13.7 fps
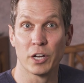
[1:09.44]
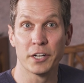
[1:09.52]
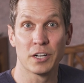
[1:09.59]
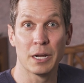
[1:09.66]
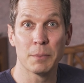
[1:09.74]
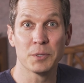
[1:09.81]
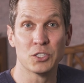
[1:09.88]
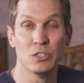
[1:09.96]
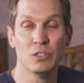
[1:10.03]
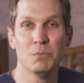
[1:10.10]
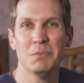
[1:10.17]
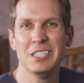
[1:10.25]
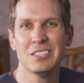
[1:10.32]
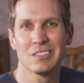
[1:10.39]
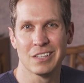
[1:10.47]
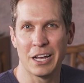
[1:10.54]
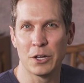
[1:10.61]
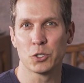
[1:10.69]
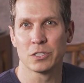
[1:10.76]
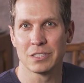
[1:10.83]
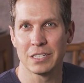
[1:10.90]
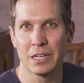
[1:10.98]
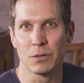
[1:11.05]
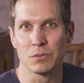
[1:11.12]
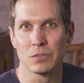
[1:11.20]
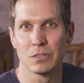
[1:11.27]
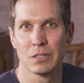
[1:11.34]
greater amplitude means louder
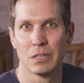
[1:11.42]
sounds.